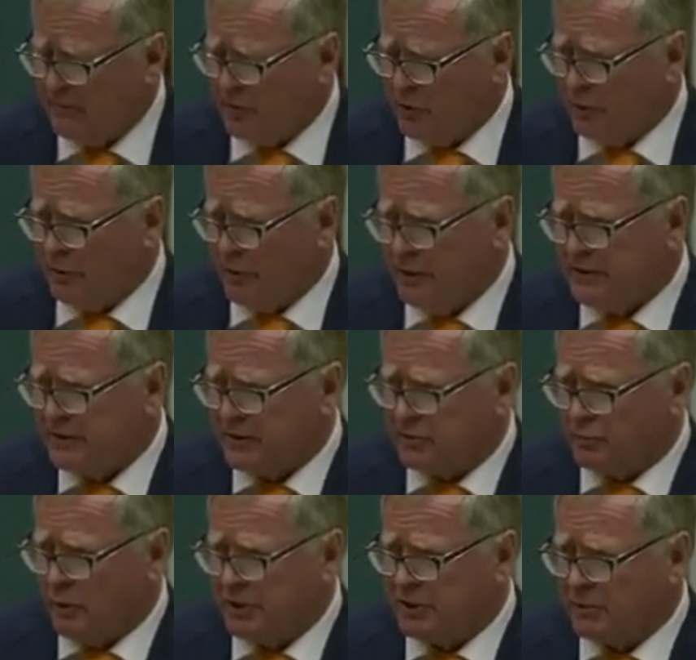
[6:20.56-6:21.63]
a unique
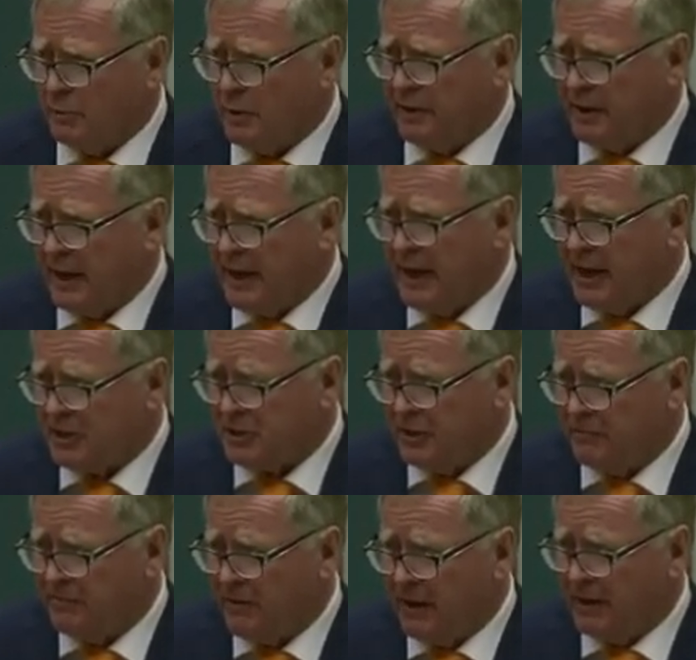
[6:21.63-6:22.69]
situation where they actually
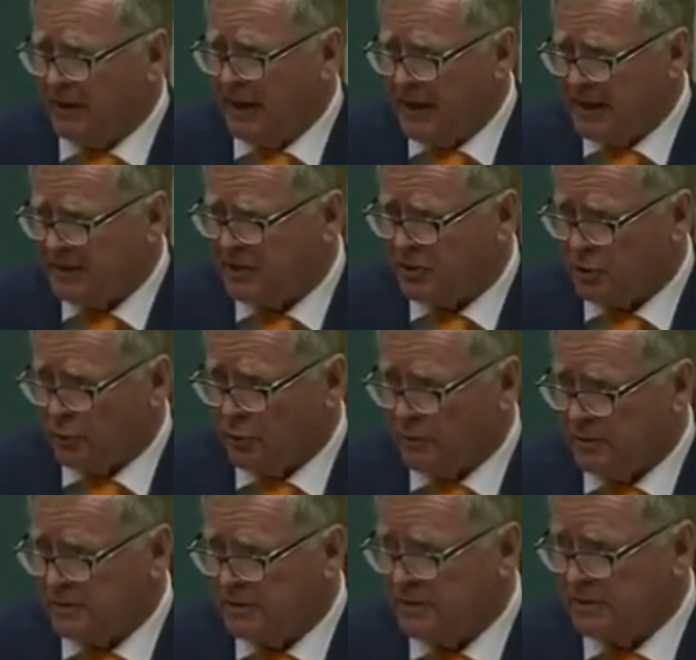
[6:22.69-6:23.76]
fund their
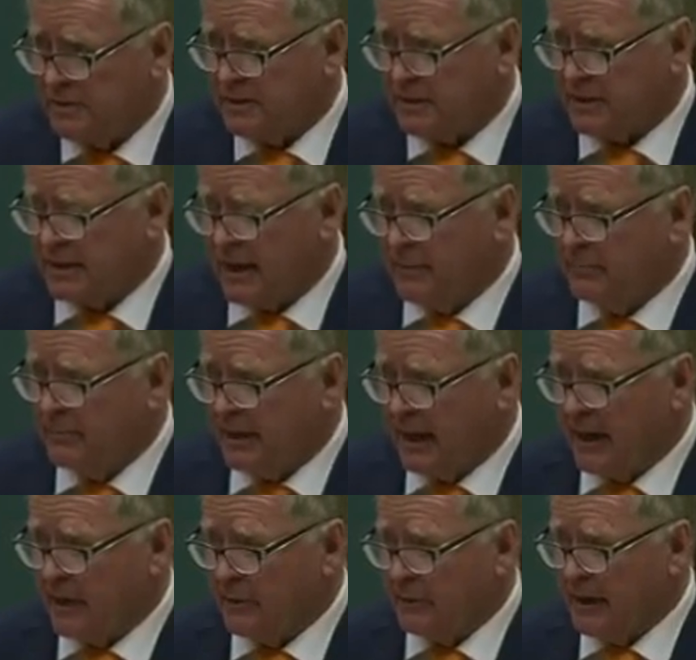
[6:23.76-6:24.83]
students to come
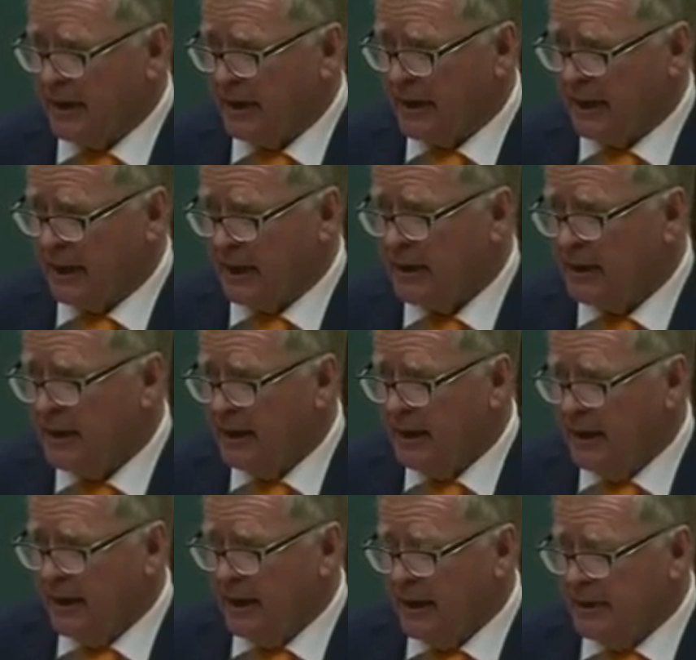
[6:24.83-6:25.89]
down here
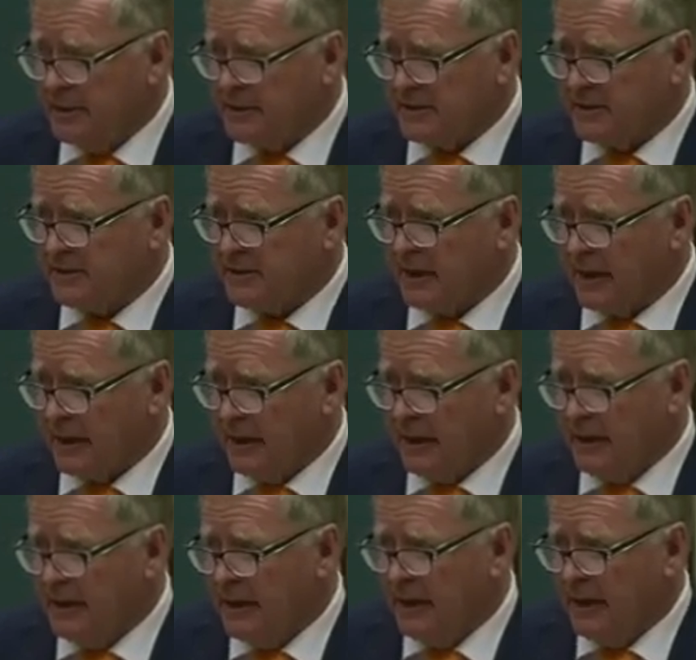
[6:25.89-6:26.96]
to
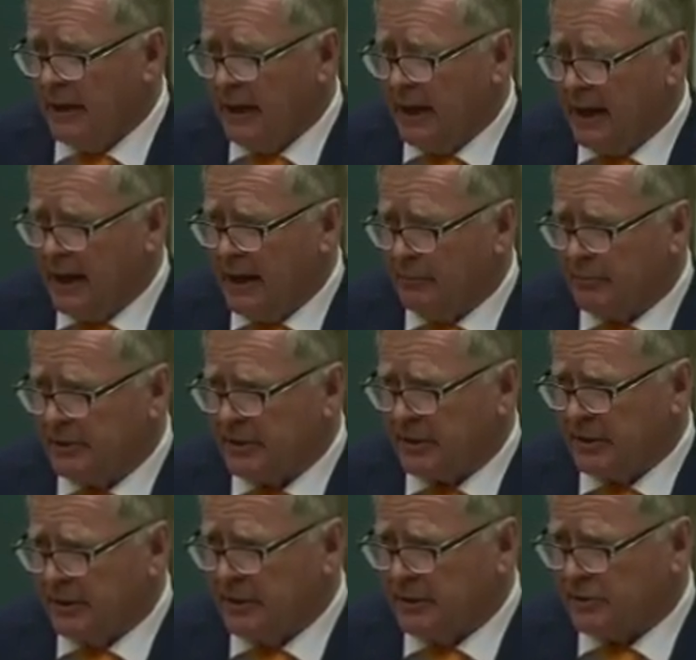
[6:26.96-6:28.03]
study, and
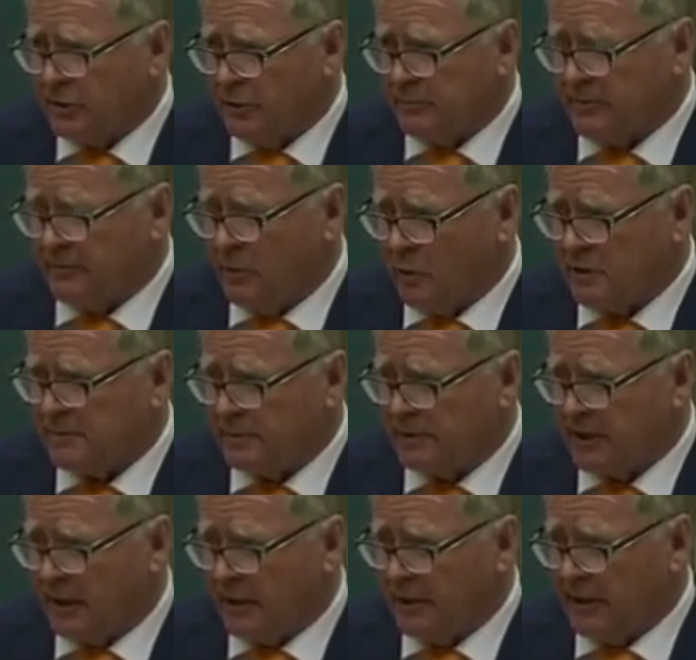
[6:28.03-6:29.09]
particularly in terms of
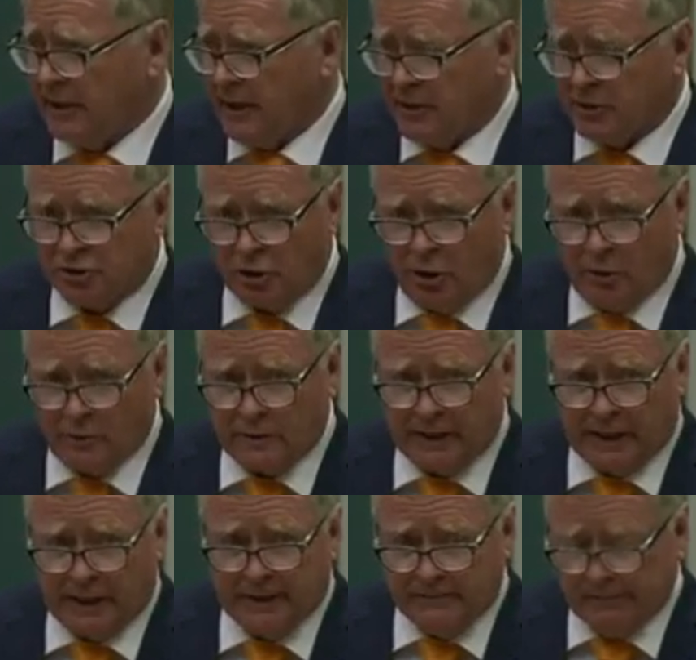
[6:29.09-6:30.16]
hospitality and childcare.